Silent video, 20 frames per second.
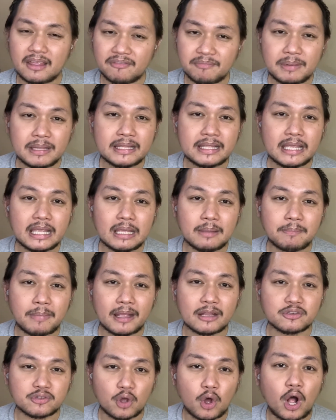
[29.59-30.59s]
have been
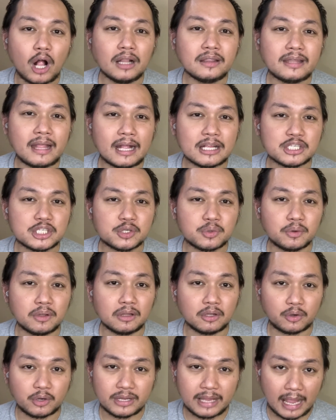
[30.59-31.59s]
keeping to all
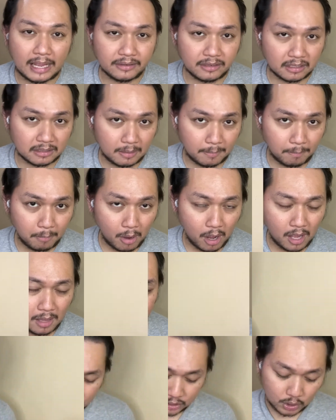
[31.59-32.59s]
natural organic lip
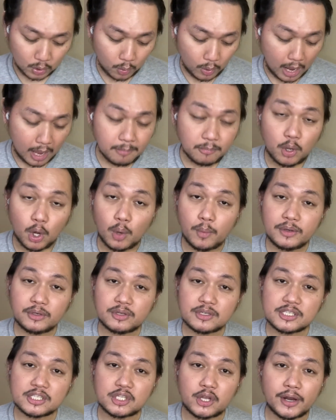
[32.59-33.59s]
balms. So I'm going
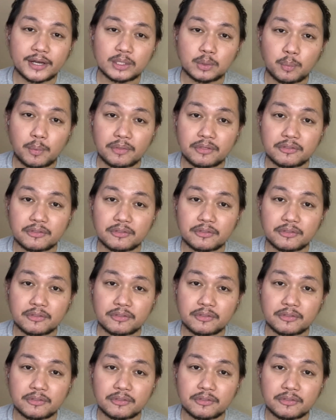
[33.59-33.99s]
to start with